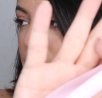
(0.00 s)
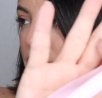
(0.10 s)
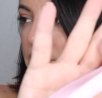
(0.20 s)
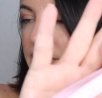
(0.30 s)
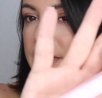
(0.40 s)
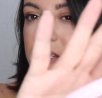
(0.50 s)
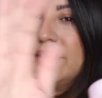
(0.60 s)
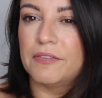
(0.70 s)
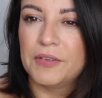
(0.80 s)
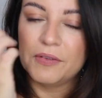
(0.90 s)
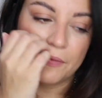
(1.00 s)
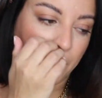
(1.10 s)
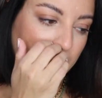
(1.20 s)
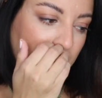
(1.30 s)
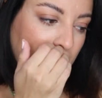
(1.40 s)
girly, if you even
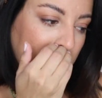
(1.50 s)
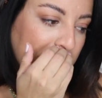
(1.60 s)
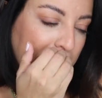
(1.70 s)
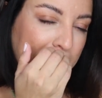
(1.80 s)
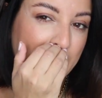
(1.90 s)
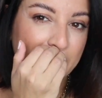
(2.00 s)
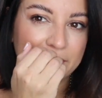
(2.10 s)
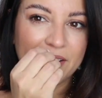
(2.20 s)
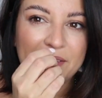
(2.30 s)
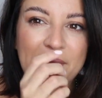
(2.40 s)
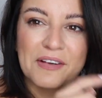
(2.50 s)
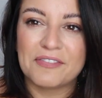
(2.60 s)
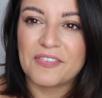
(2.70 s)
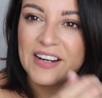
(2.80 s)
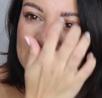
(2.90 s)
want to call it that. My
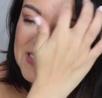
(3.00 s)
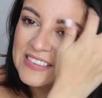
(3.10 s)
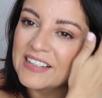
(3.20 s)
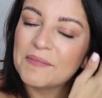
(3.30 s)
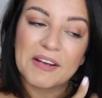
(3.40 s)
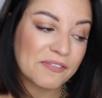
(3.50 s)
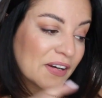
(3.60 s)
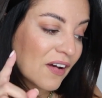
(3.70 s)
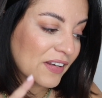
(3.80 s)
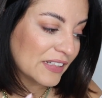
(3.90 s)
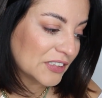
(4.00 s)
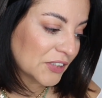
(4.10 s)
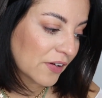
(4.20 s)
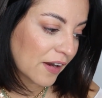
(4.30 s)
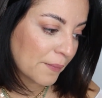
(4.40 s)
friend on
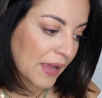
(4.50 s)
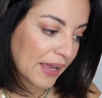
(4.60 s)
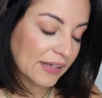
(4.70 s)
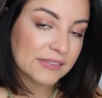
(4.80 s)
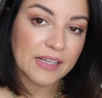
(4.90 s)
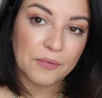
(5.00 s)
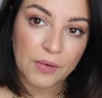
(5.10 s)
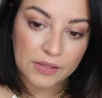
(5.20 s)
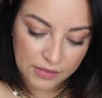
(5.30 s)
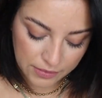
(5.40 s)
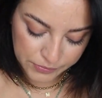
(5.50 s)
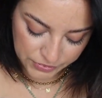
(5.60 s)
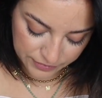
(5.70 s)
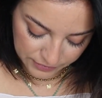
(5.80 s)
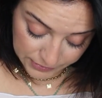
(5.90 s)
Instagram has a run club.
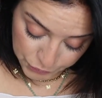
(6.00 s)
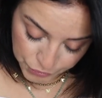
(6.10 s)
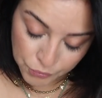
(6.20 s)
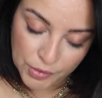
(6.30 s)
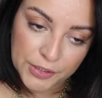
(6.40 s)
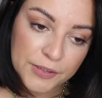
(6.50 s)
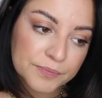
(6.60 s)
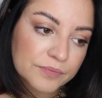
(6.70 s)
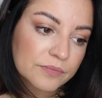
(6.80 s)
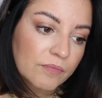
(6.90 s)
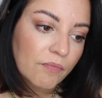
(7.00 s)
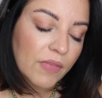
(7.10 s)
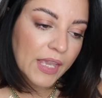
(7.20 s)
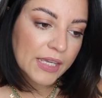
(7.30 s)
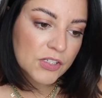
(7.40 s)
She's a true runner.
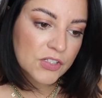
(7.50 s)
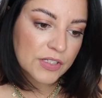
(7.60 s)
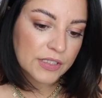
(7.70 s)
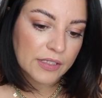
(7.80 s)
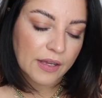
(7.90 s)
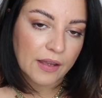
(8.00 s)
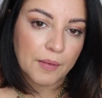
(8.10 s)
And she